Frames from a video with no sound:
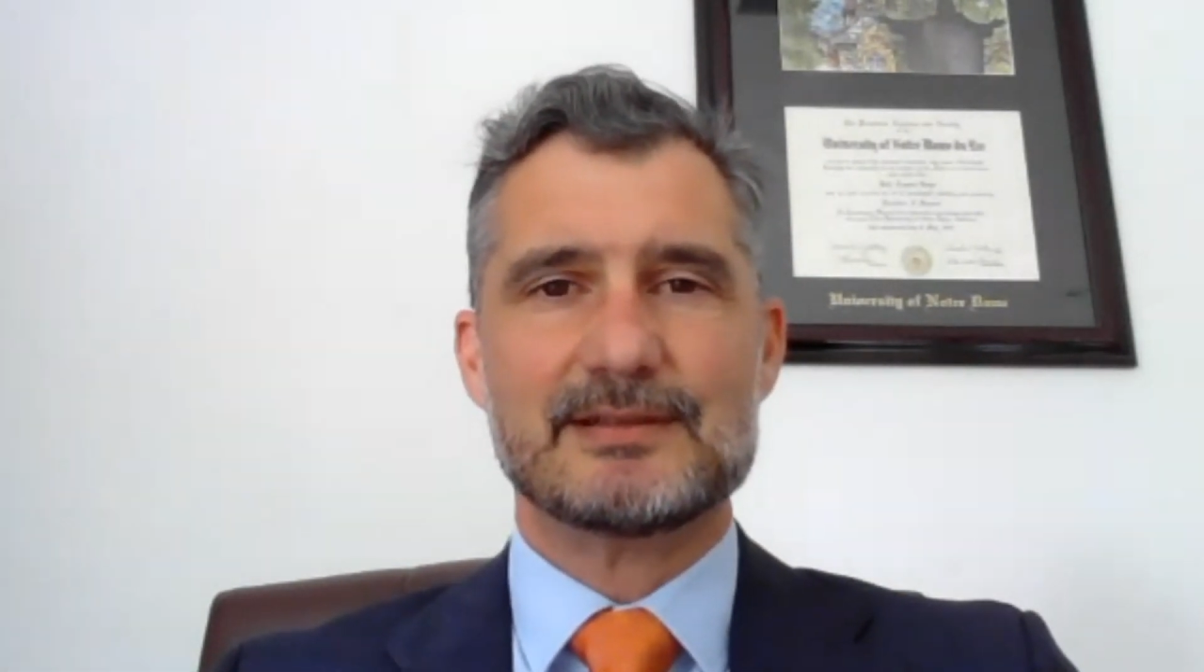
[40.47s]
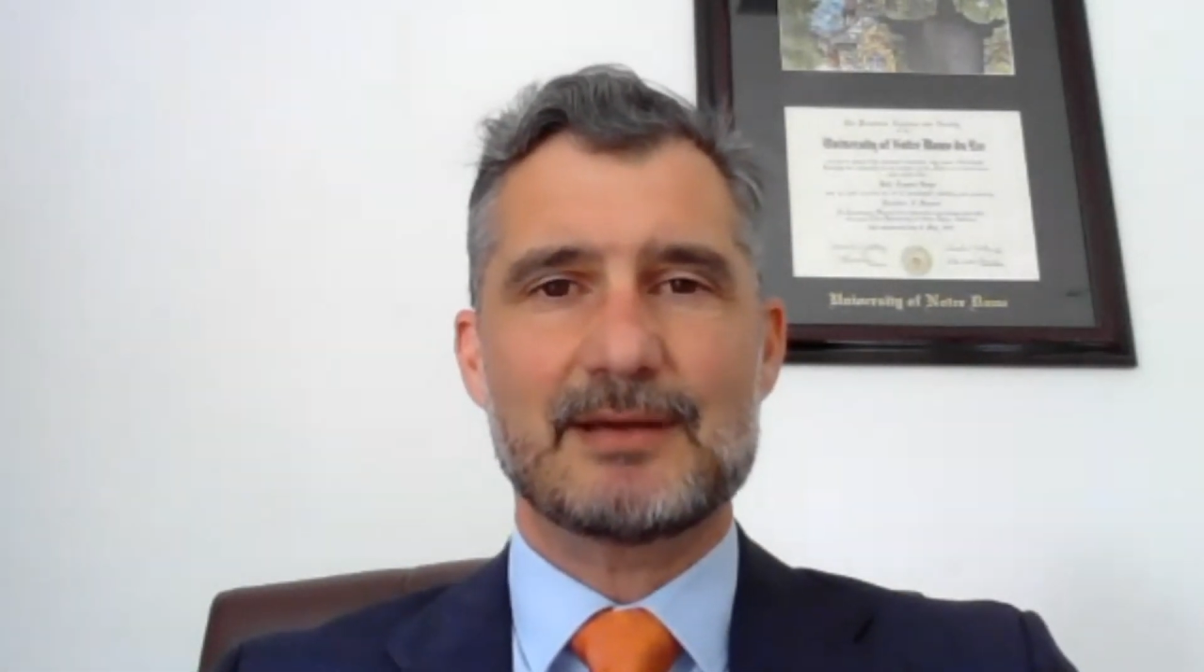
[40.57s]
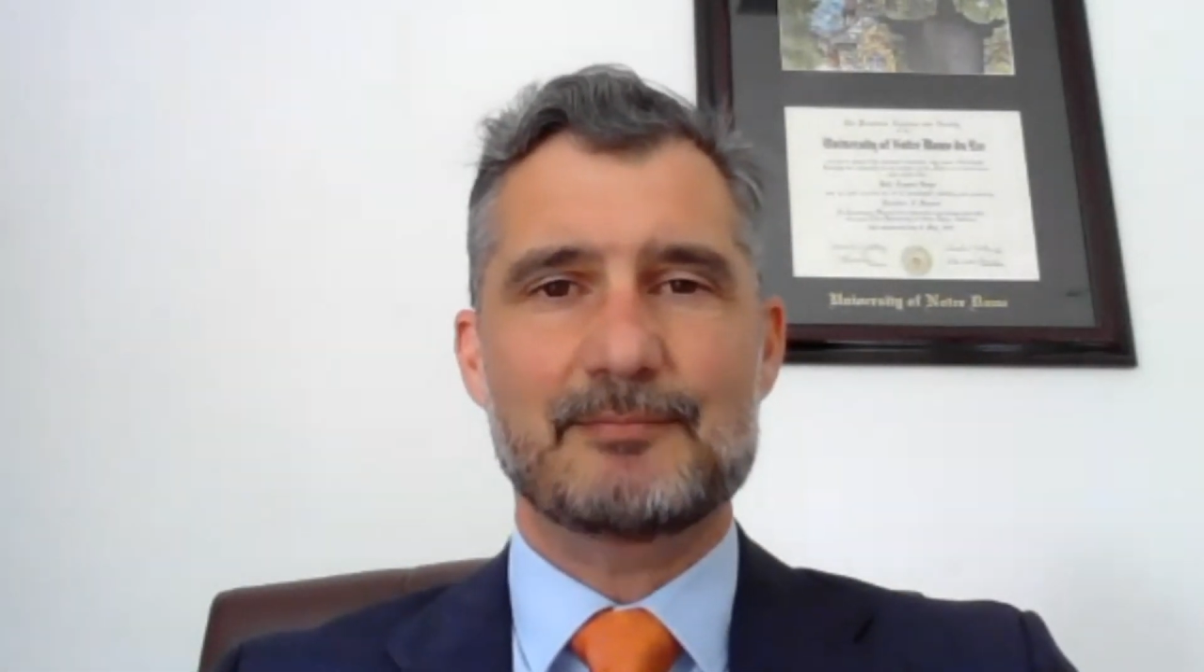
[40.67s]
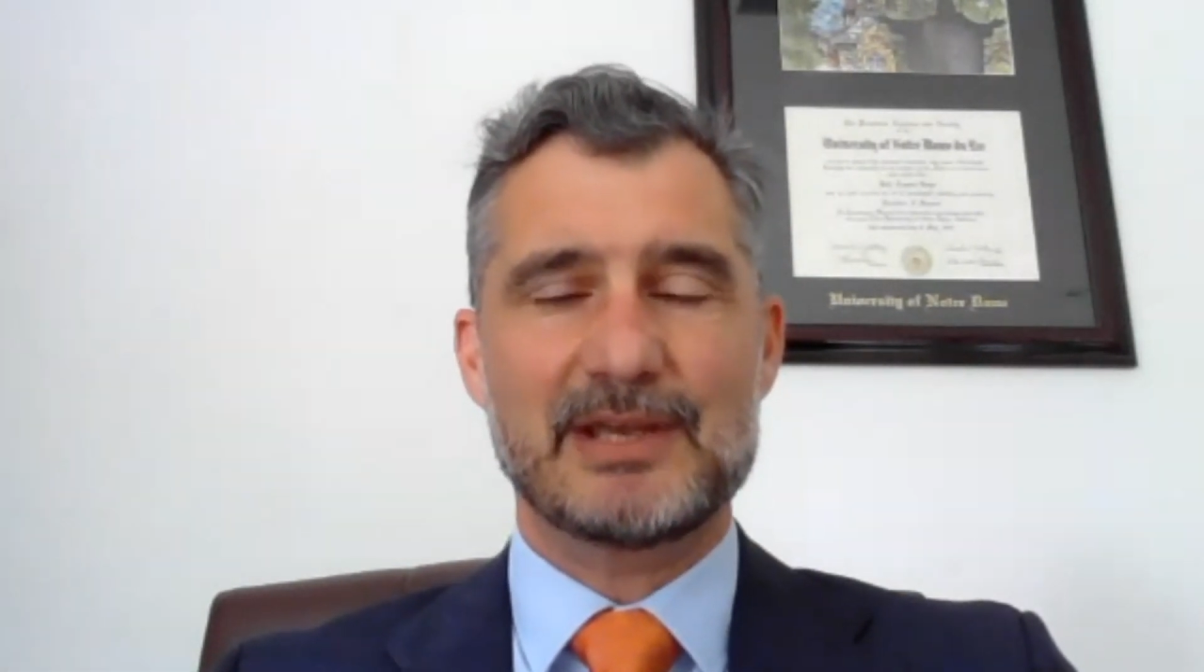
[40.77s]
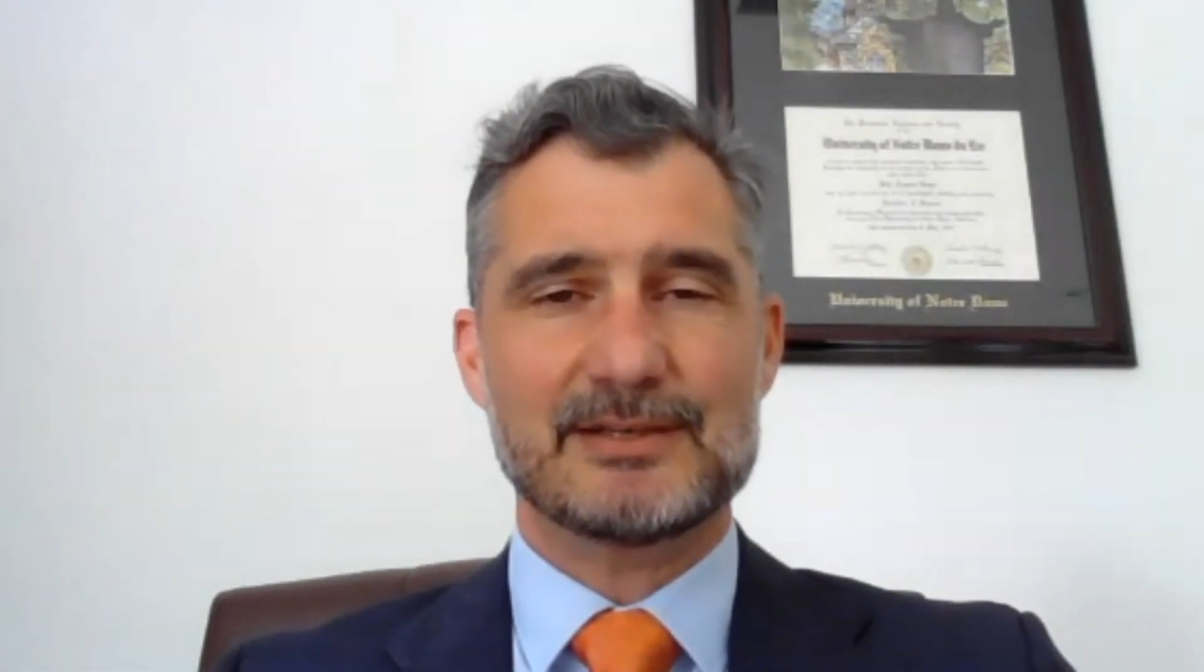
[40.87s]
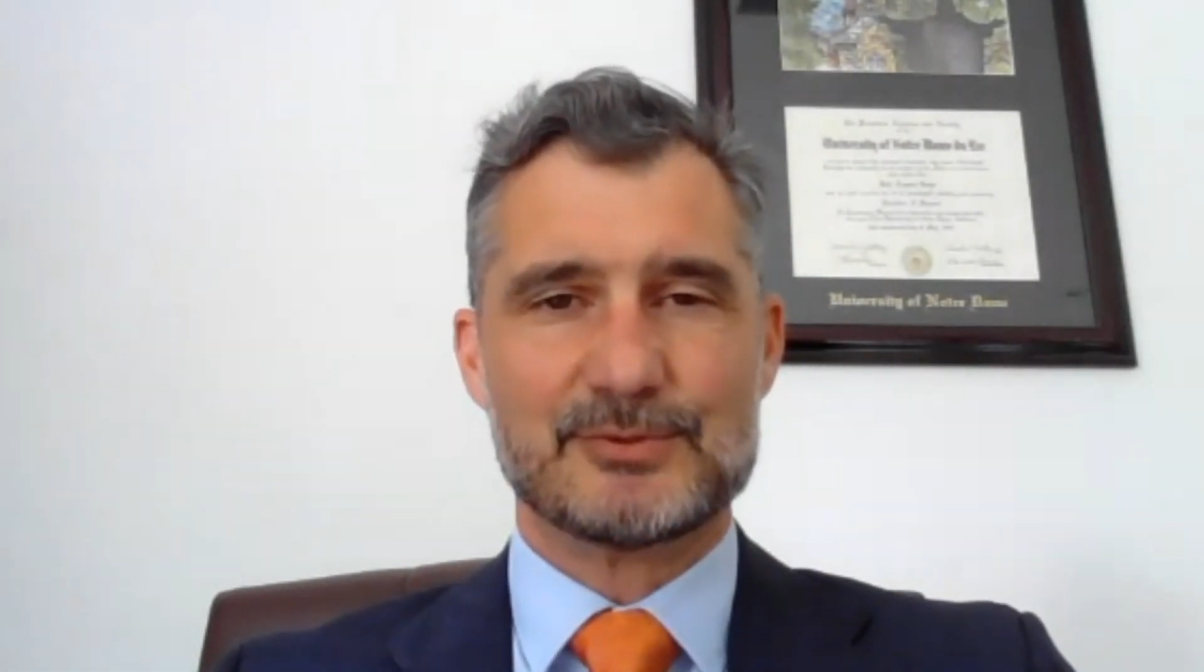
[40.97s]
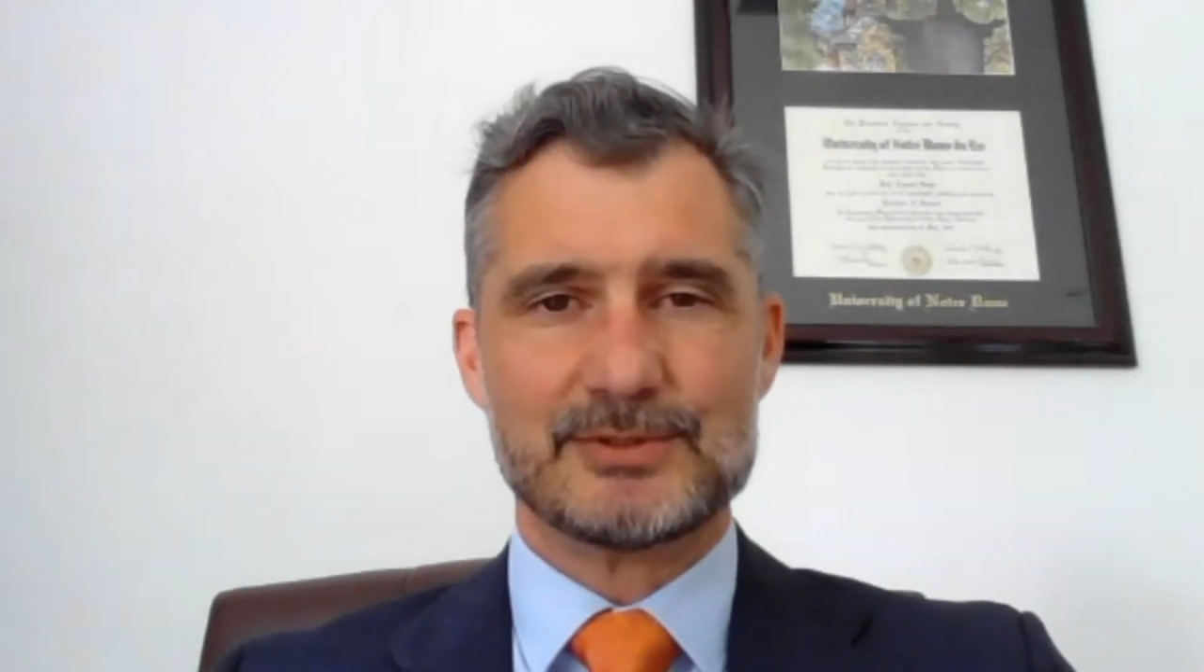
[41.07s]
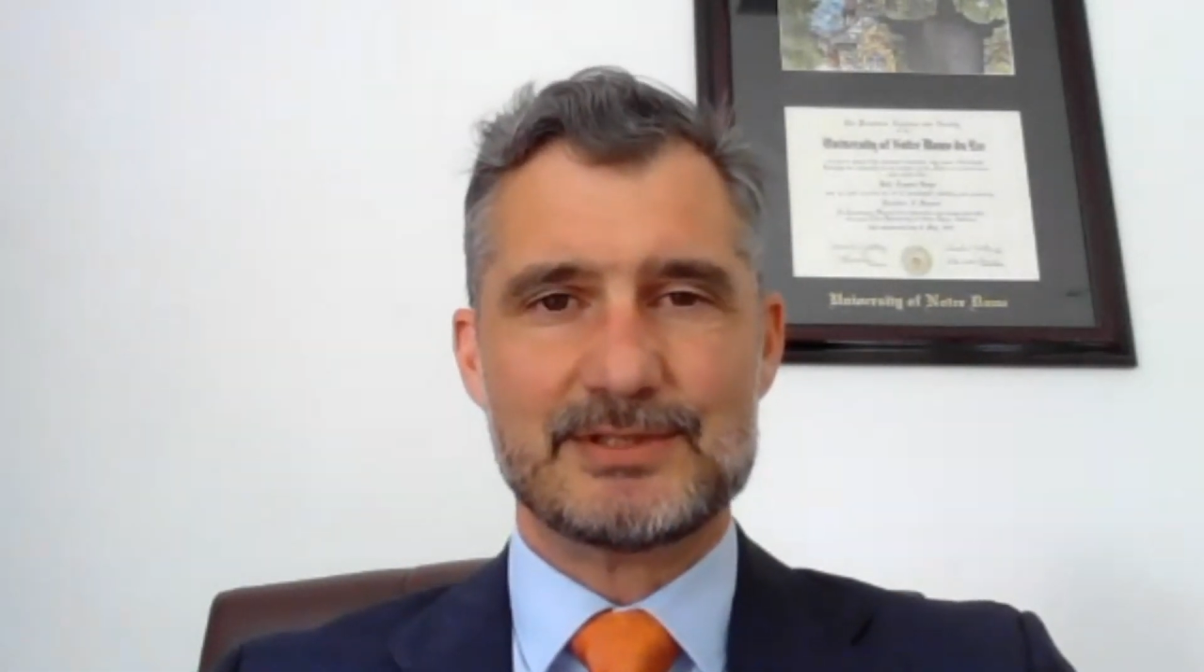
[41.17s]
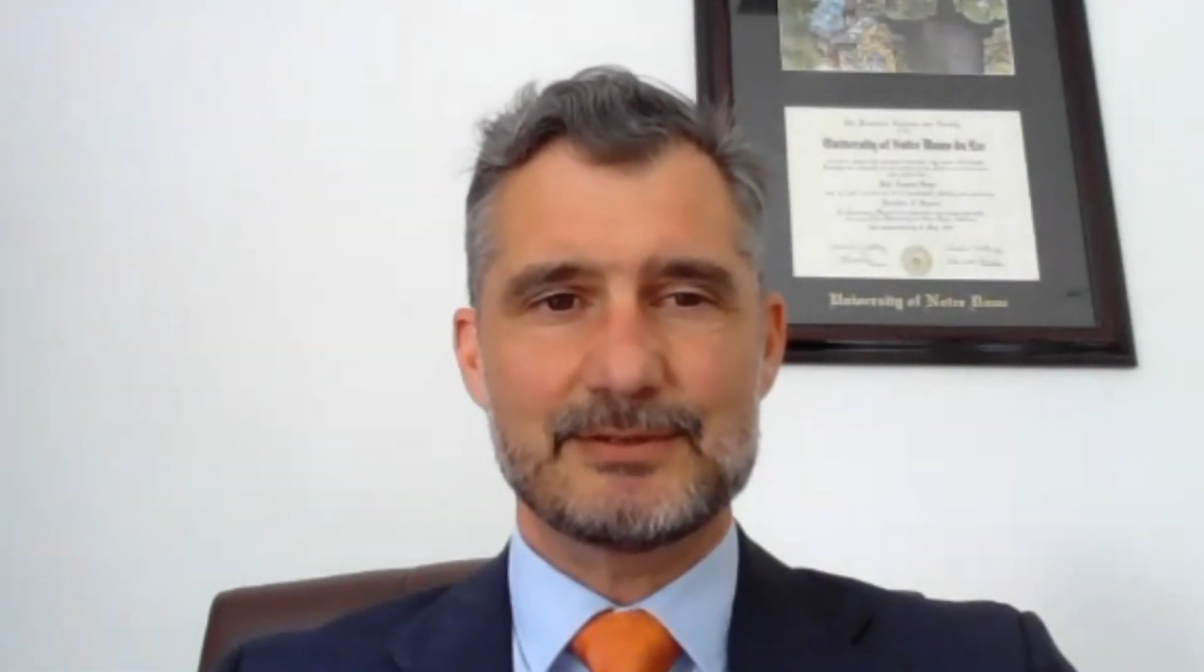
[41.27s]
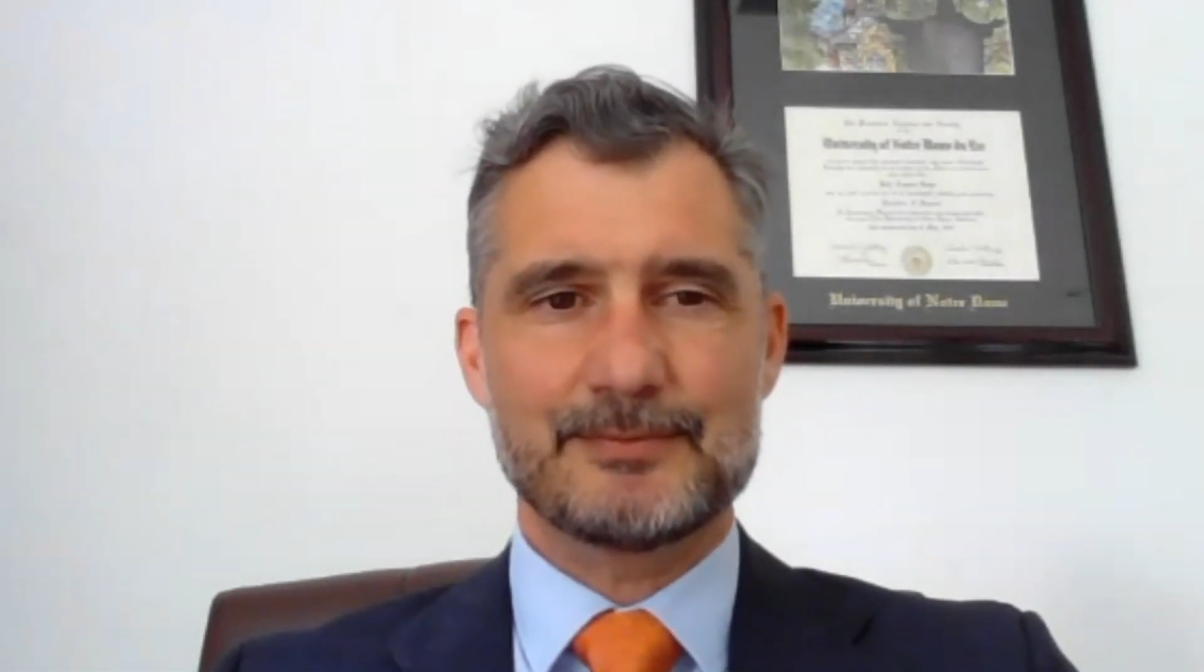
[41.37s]
that may
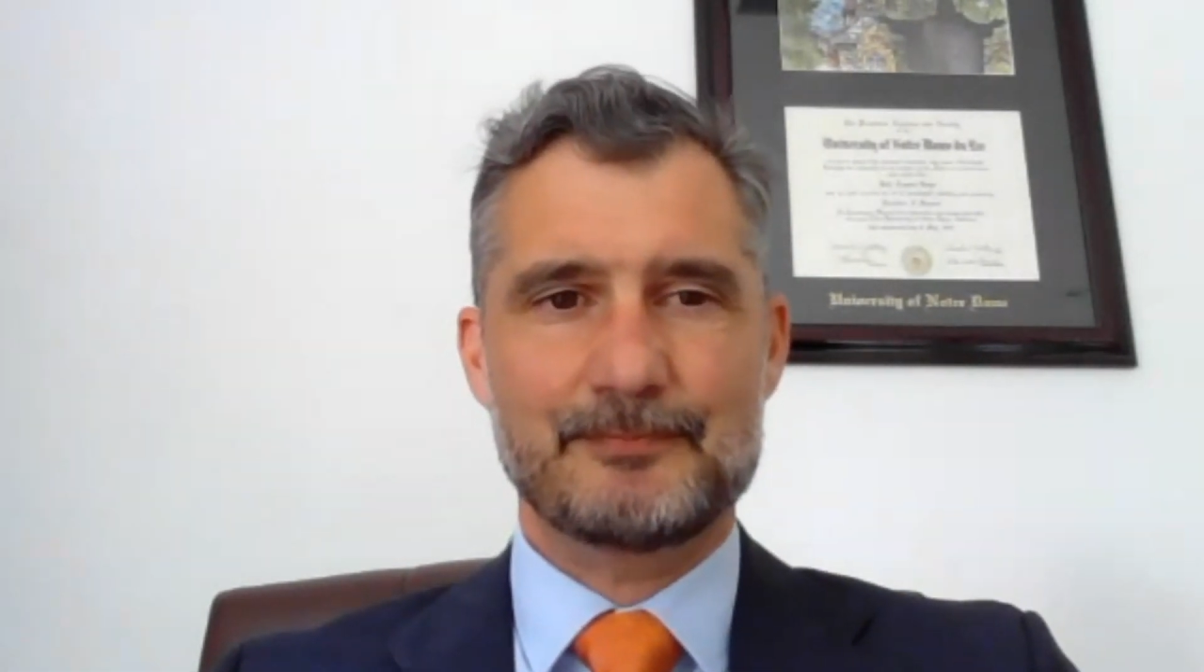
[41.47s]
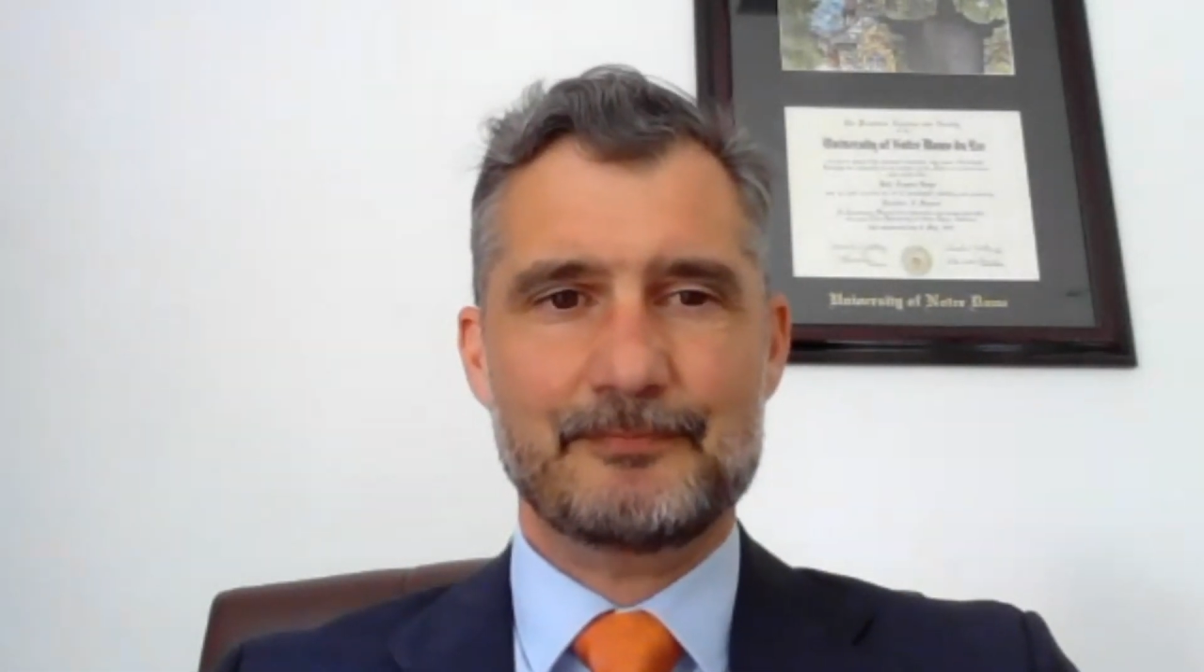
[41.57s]
interest you.